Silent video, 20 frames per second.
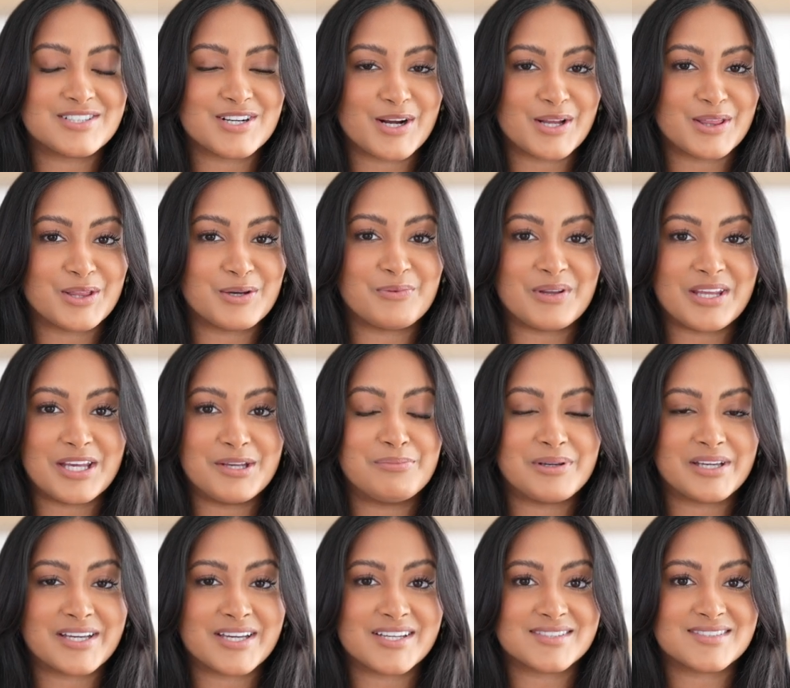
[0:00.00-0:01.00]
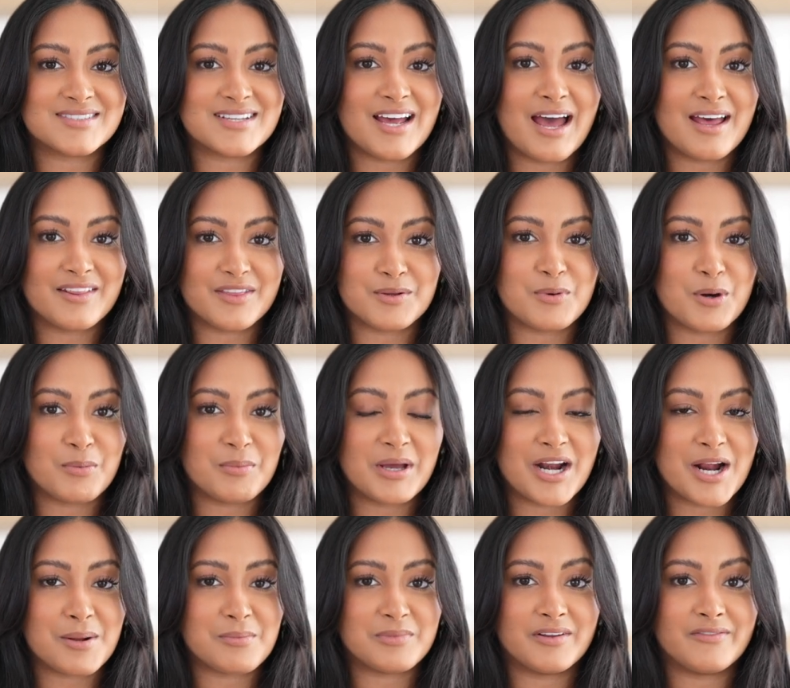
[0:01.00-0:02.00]
during the week, because at the moment
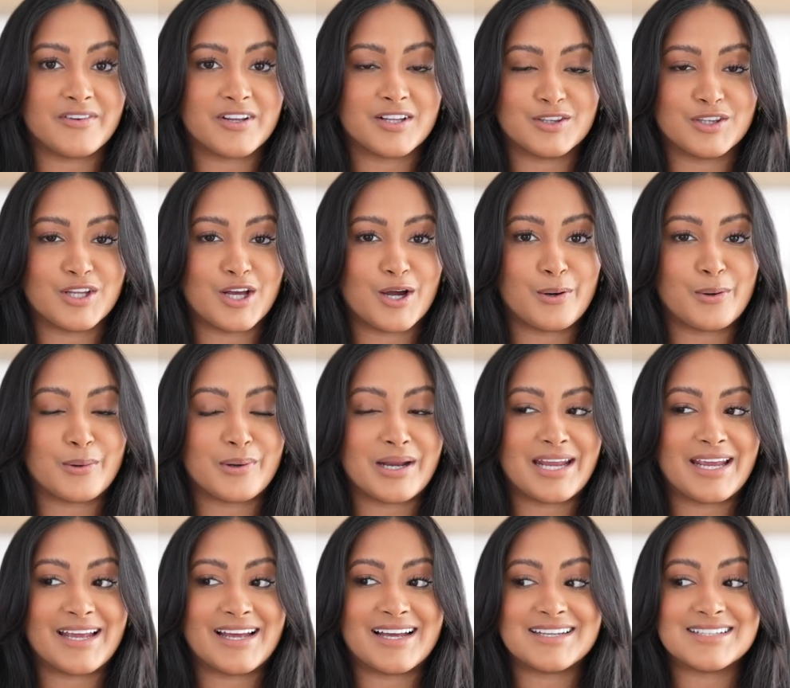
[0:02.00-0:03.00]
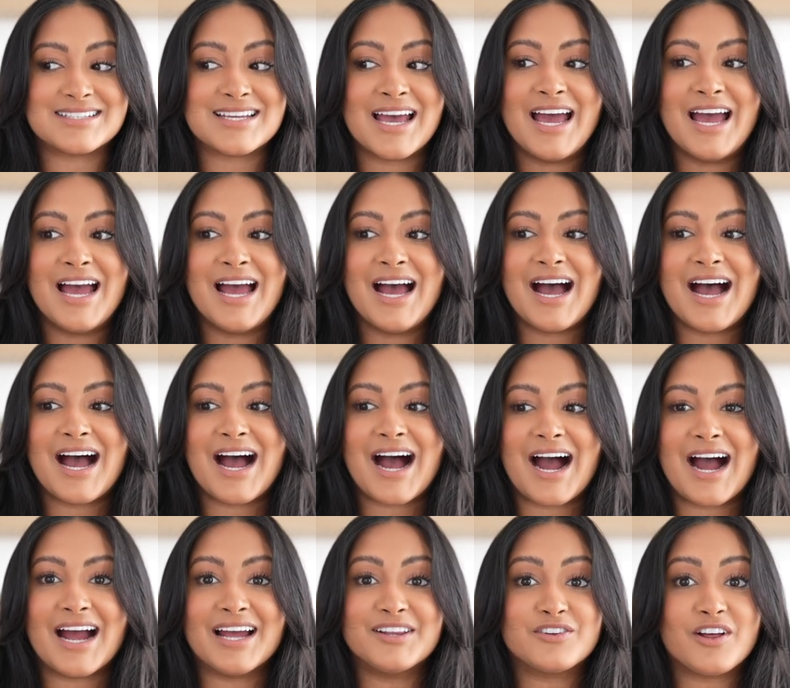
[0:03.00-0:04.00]
I'm living alone and
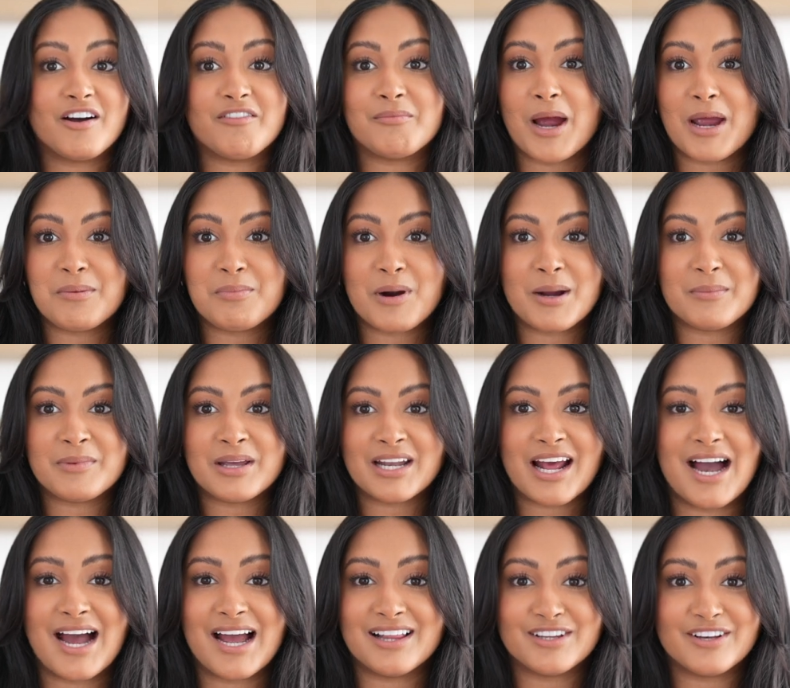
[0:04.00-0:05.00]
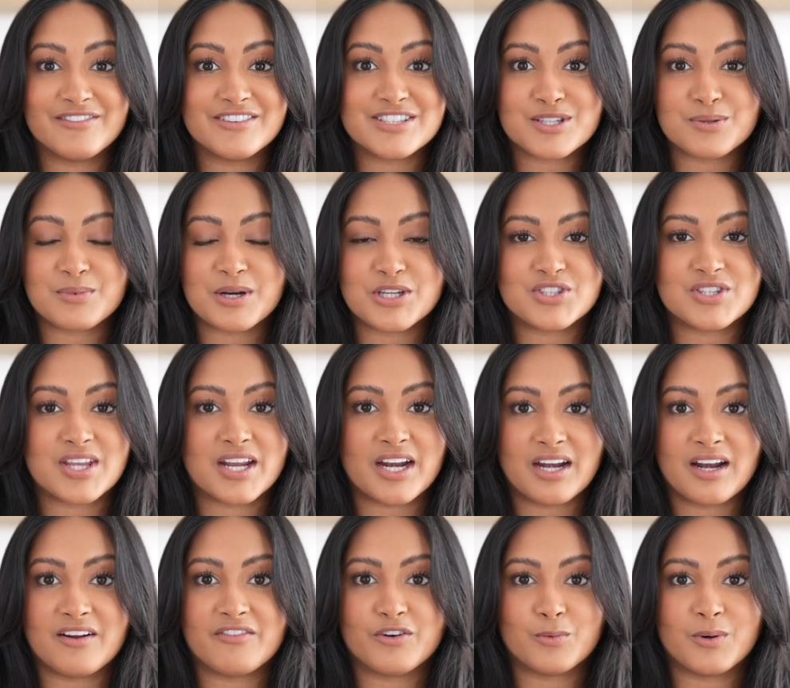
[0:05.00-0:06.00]
I love my apartment. I love it so much that I
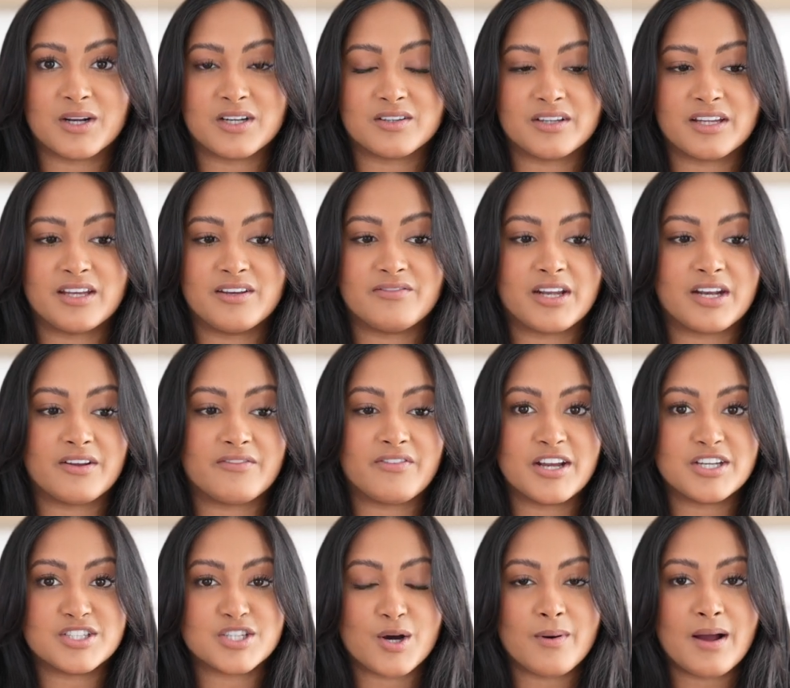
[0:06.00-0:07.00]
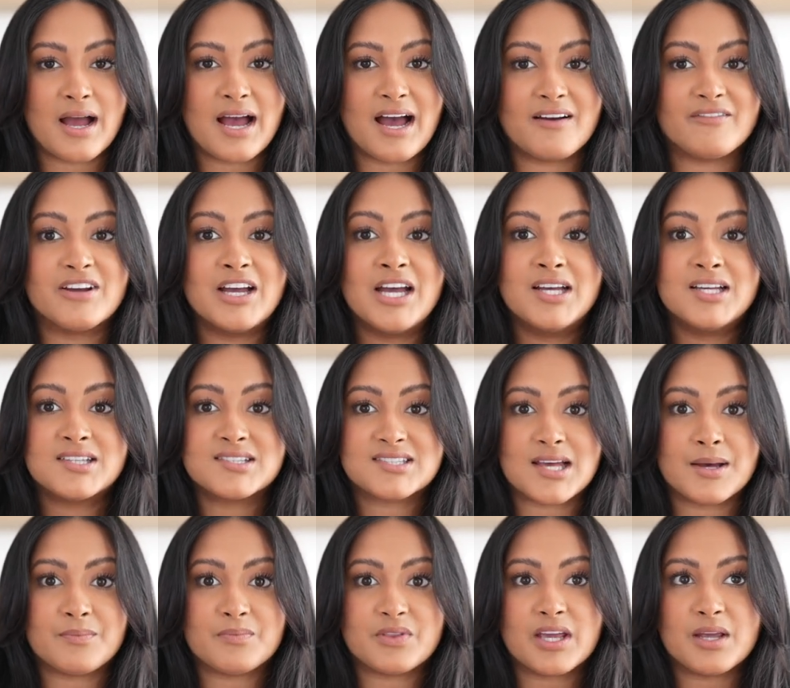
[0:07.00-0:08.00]
never want to leave, and if I don't have
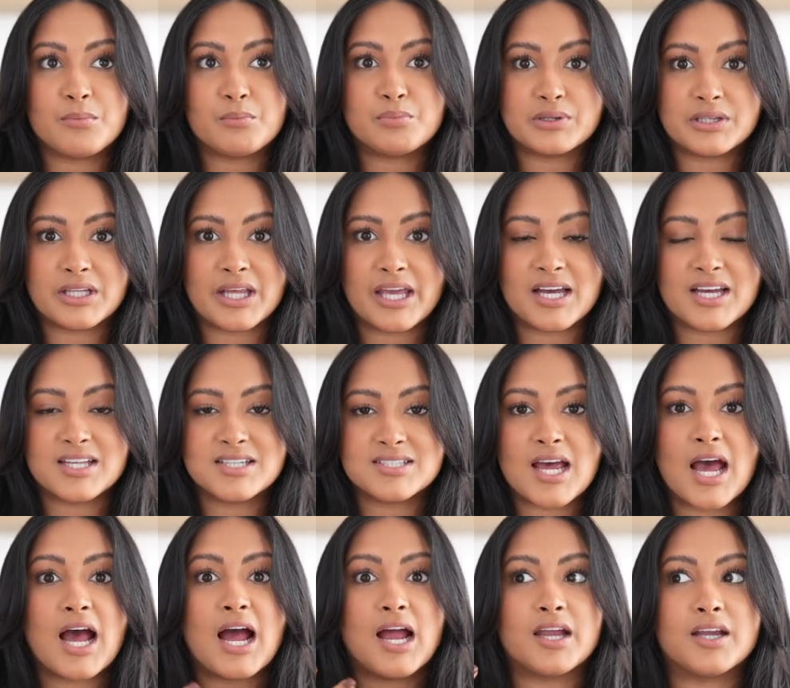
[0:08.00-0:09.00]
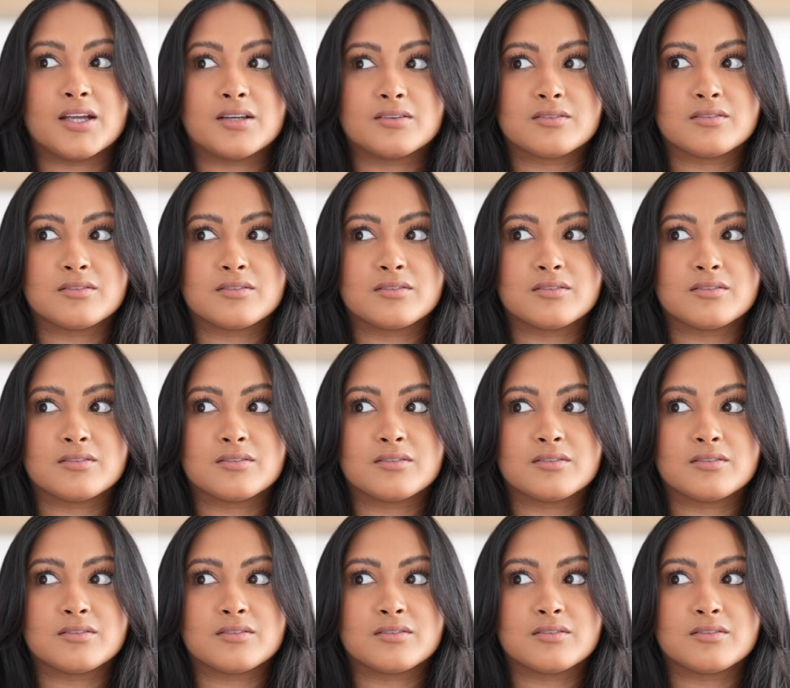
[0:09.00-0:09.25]
something planned, I